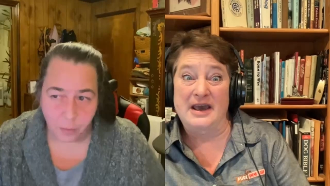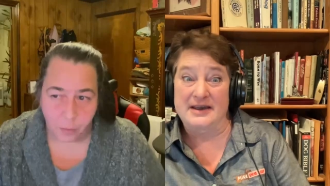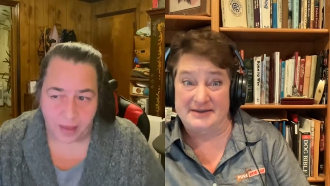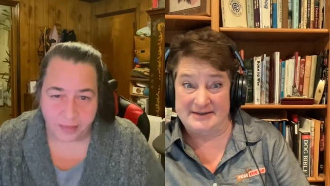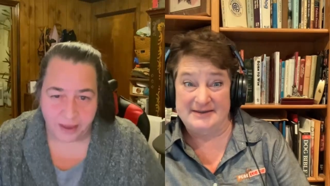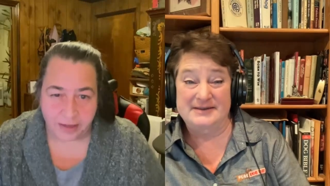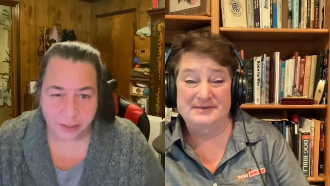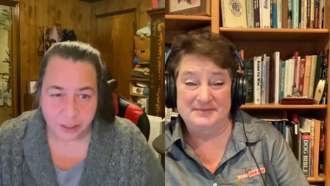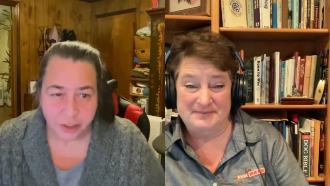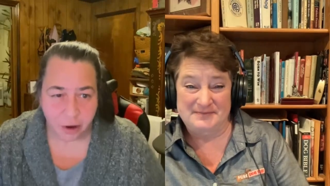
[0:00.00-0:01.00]
Speaker 1: yes. when
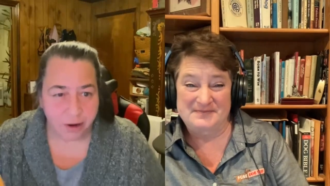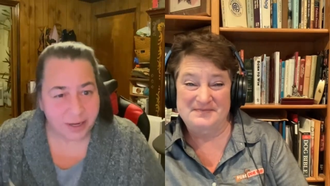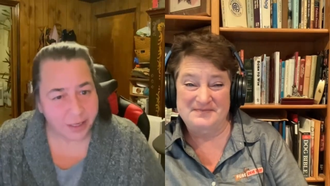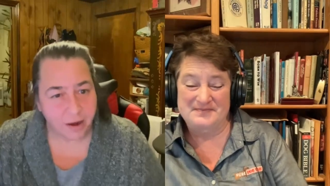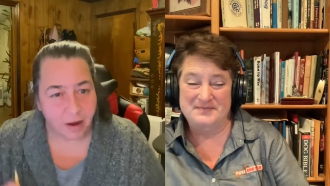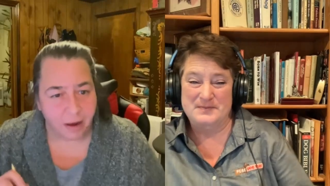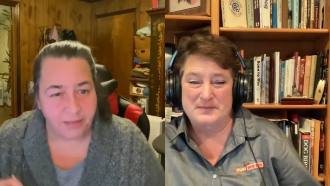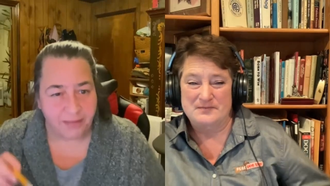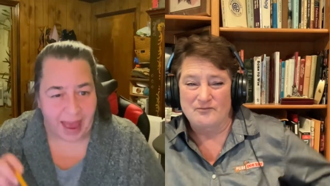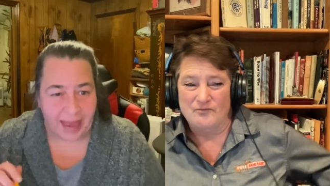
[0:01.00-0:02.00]
they're started
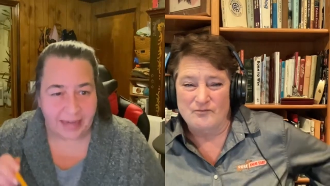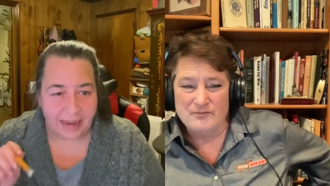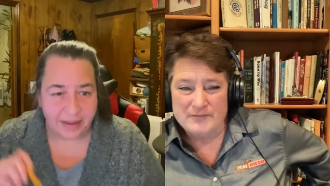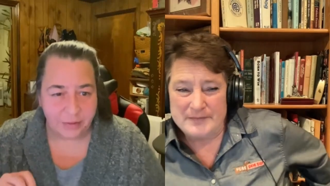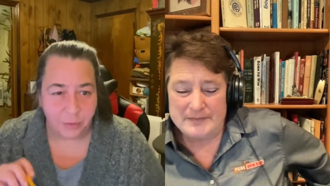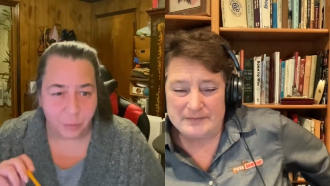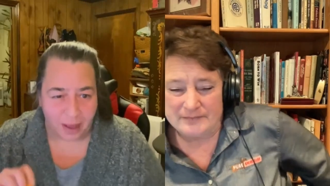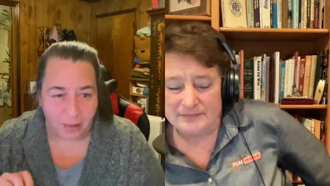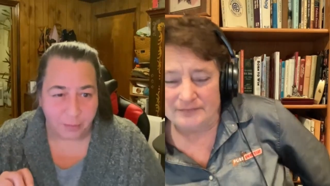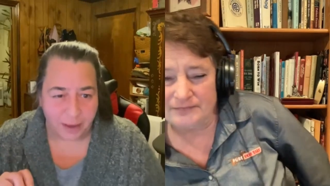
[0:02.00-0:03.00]
on that in the
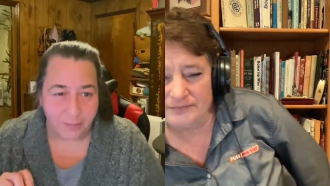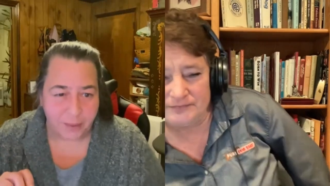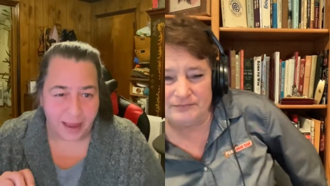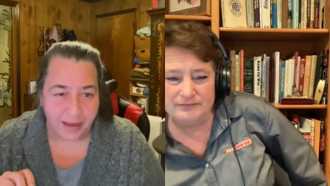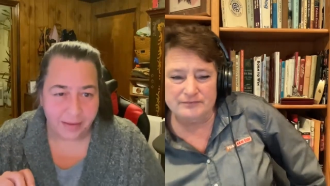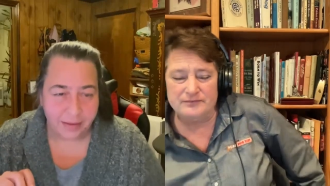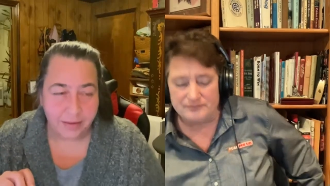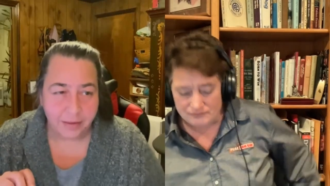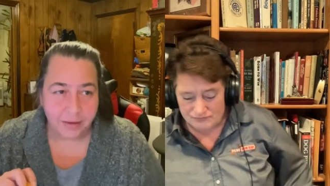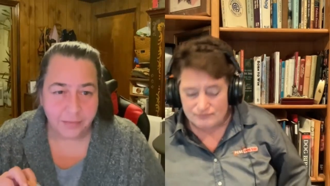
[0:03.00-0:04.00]
whelping pen,
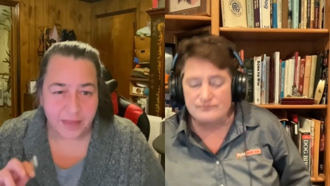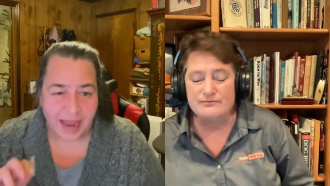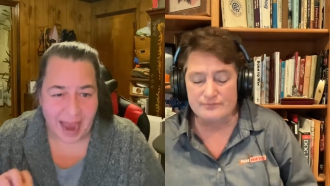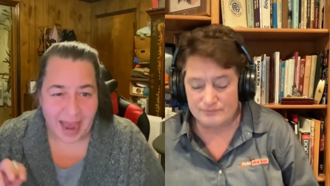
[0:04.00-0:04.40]
they